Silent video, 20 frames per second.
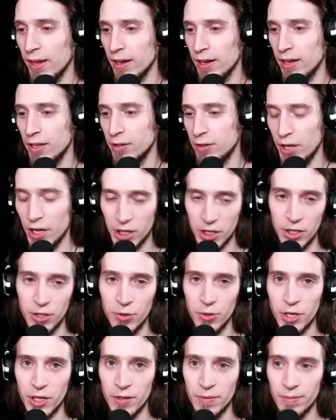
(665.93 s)
And
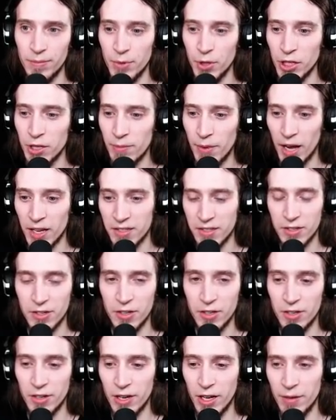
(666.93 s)
actually, you can
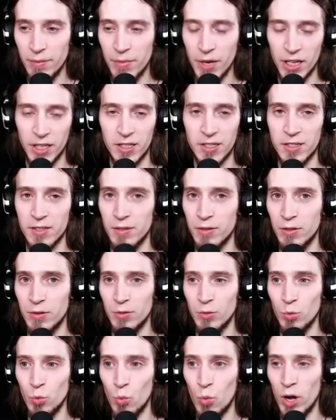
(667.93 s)
master and mix
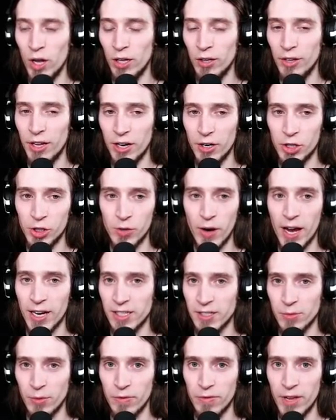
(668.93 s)
well-done
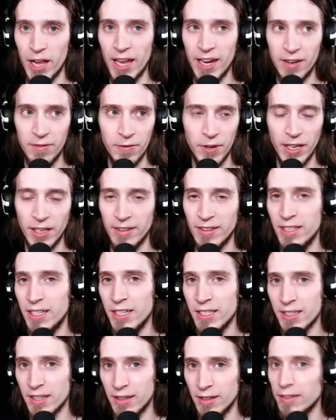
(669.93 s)
tracks with anything
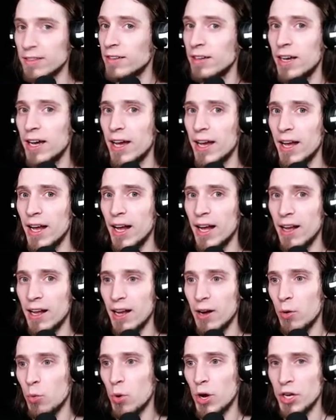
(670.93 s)
decent
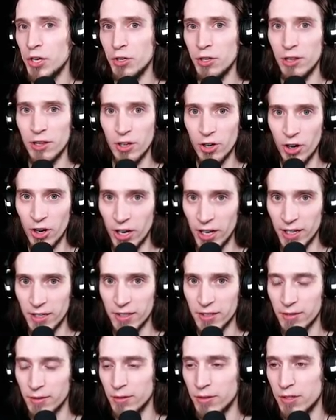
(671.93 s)
when you learn
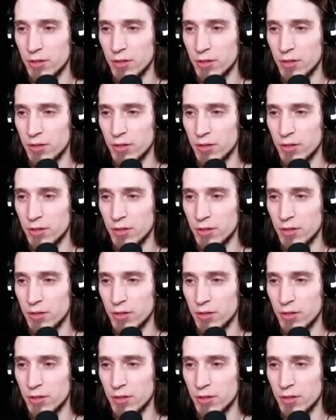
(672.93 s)
it.